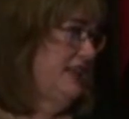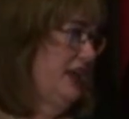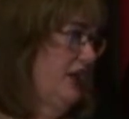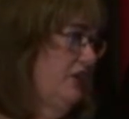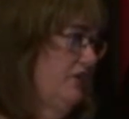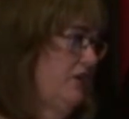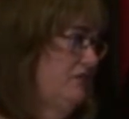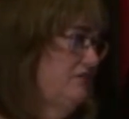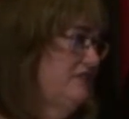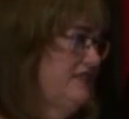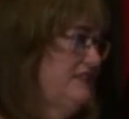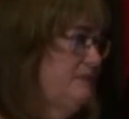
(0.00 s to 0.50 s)

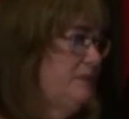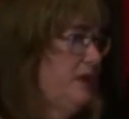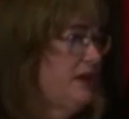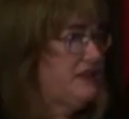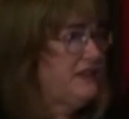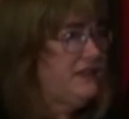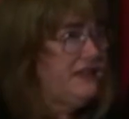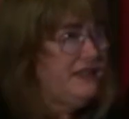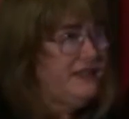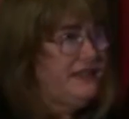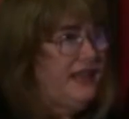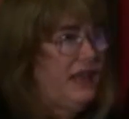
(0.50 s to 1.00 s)
here of respect,
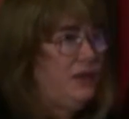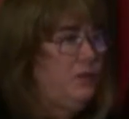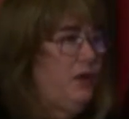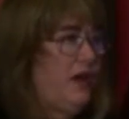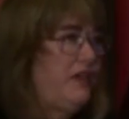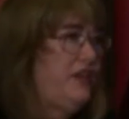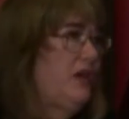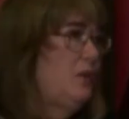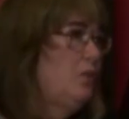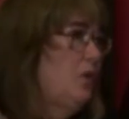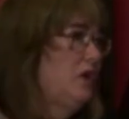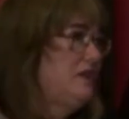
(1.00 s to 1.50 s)
in the same way
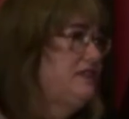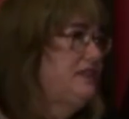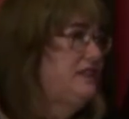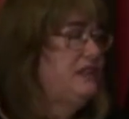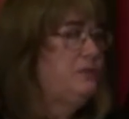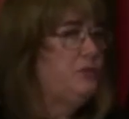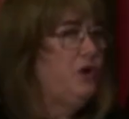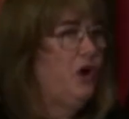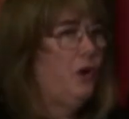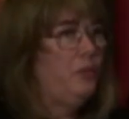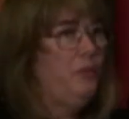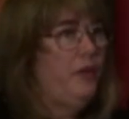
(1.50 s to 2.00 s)
there was in
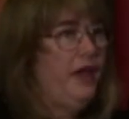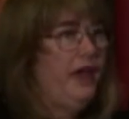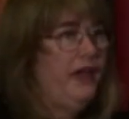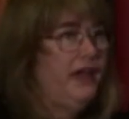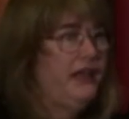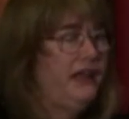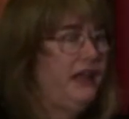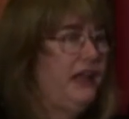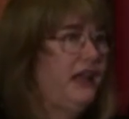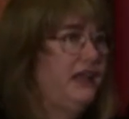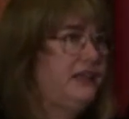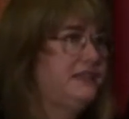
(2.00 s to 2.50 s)
the
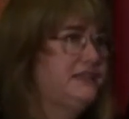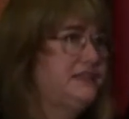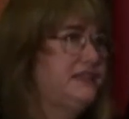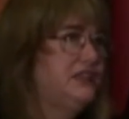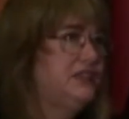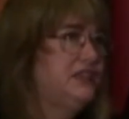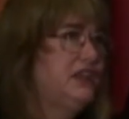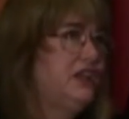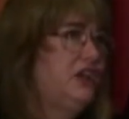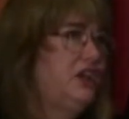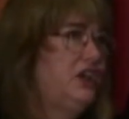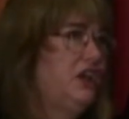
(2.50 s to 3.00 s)
Pompeian house,
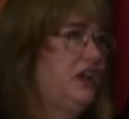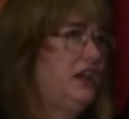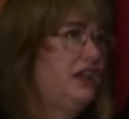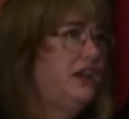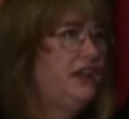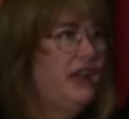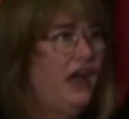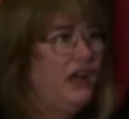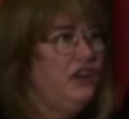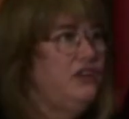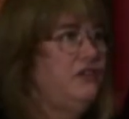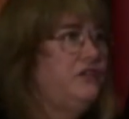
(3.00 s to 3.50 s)
that
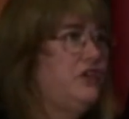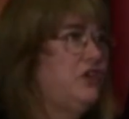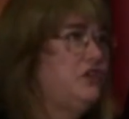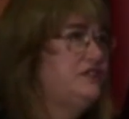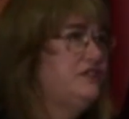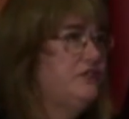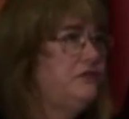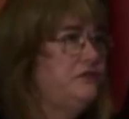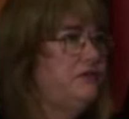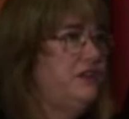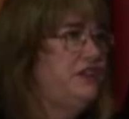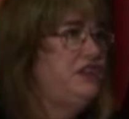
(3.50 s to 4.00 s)
none of those
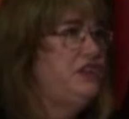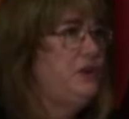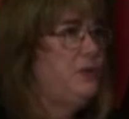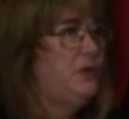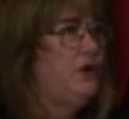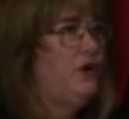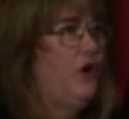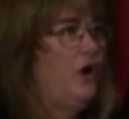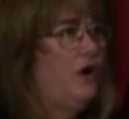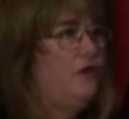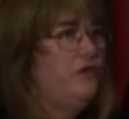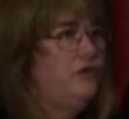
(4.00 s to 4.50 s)
graffiti
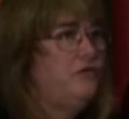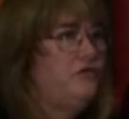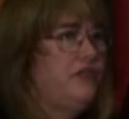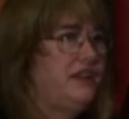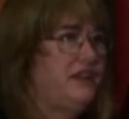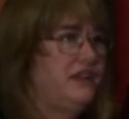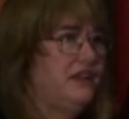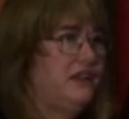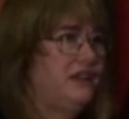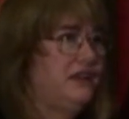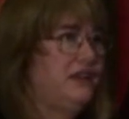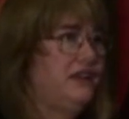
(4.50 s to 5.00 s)
were
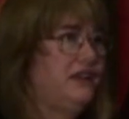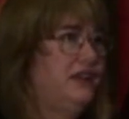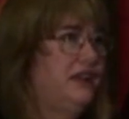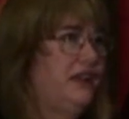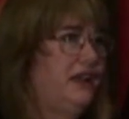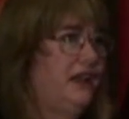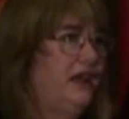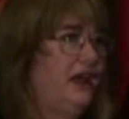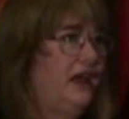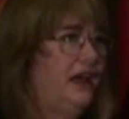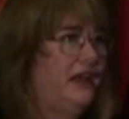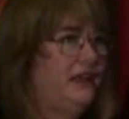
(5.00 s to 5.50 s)
overwritten.
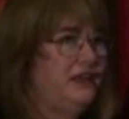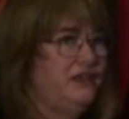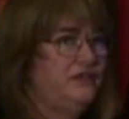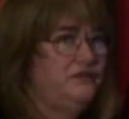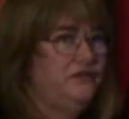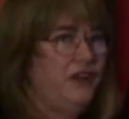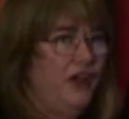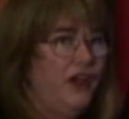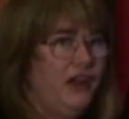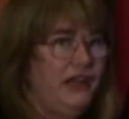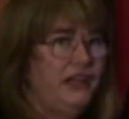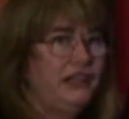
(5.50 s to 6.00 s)
And
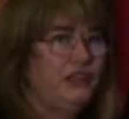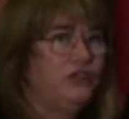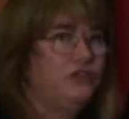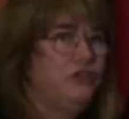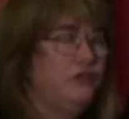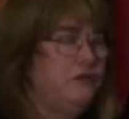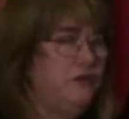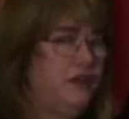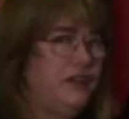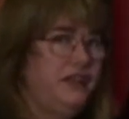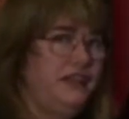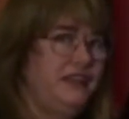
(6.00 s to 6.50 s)
very little
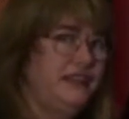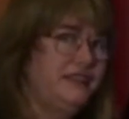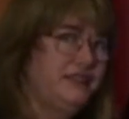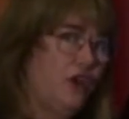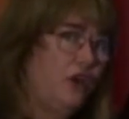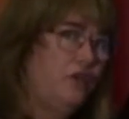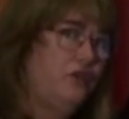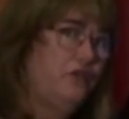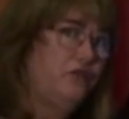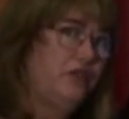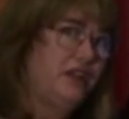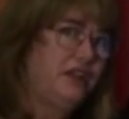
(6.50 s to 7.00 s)
graffiti is
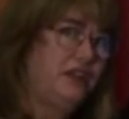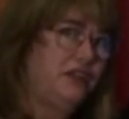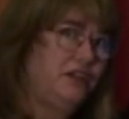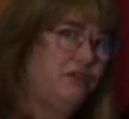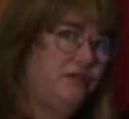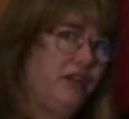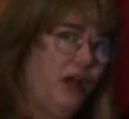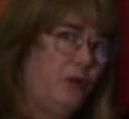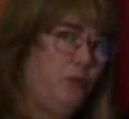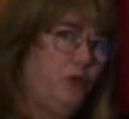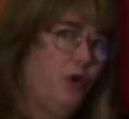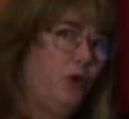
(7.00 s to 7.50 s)
overwritten
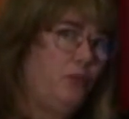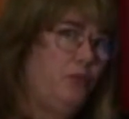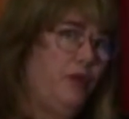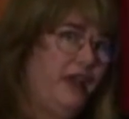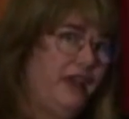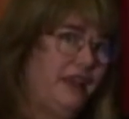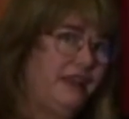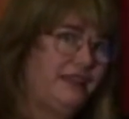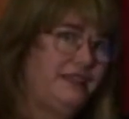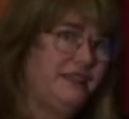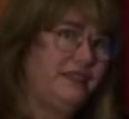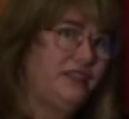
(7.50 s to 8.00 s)
around
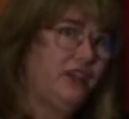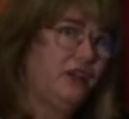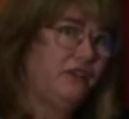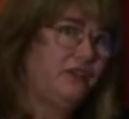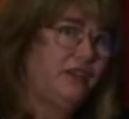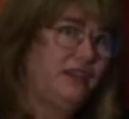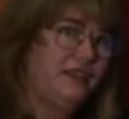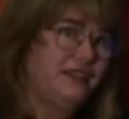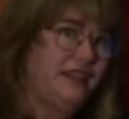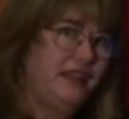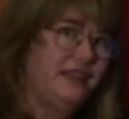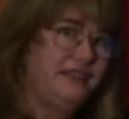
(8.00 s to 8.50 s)
Pompeii itself.
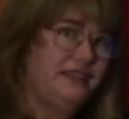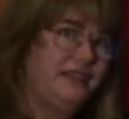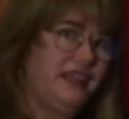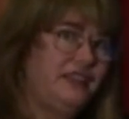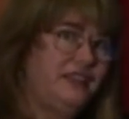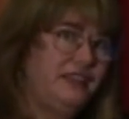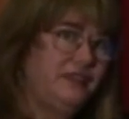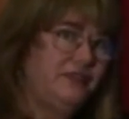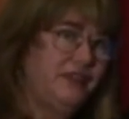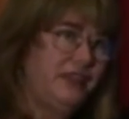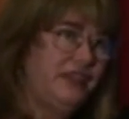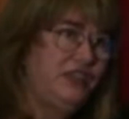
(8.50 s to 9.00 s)
There's that
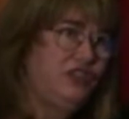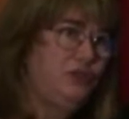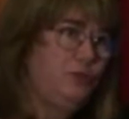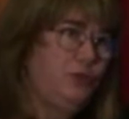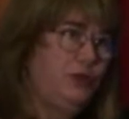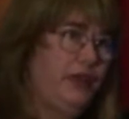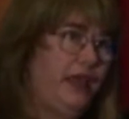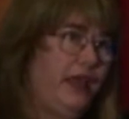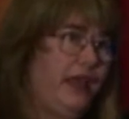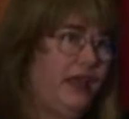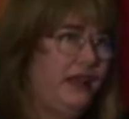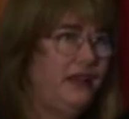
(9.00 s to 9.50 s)
sense of
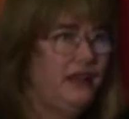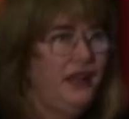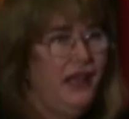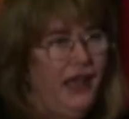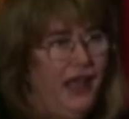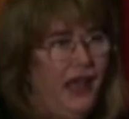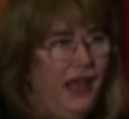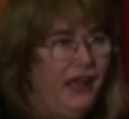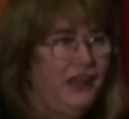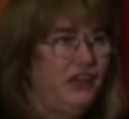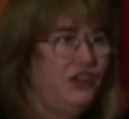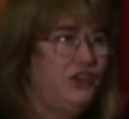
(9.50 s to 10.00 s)
interplay
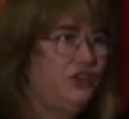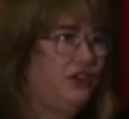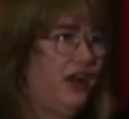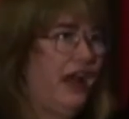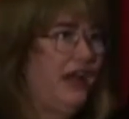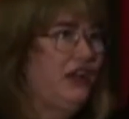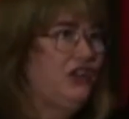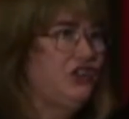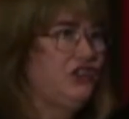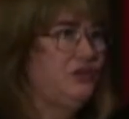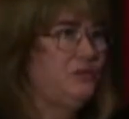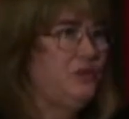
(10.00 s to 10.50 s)
and
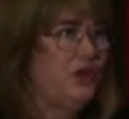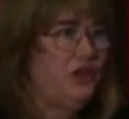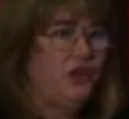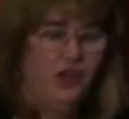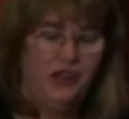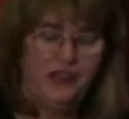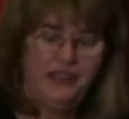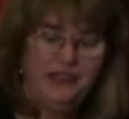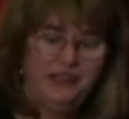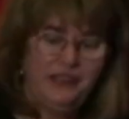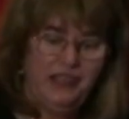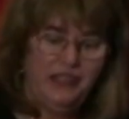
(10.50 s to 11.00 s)
interaction, but
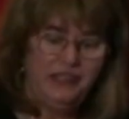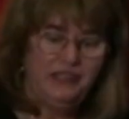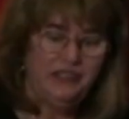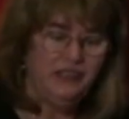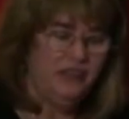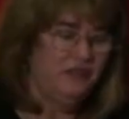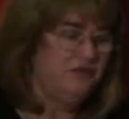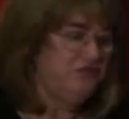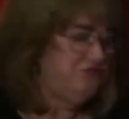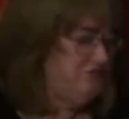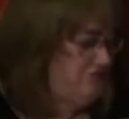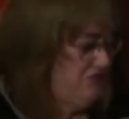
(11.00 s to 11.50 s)
not a sense
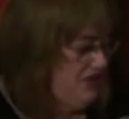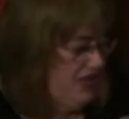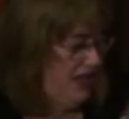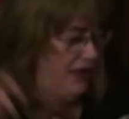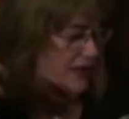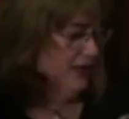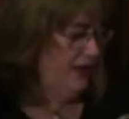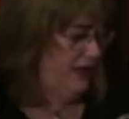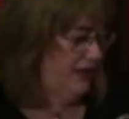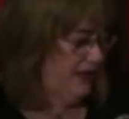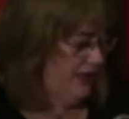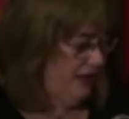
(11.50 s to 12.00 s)
of,
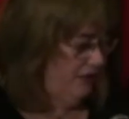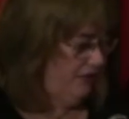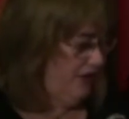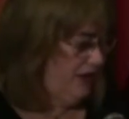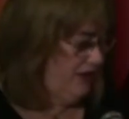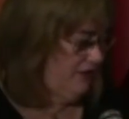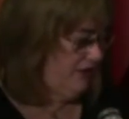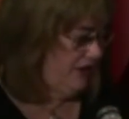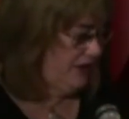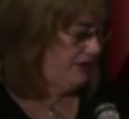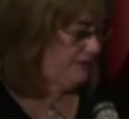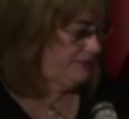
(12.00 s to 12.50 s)
yeah, get rid
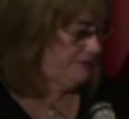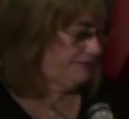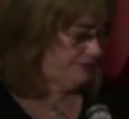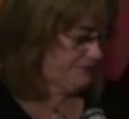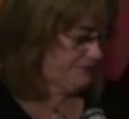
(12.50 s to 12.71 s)
of it.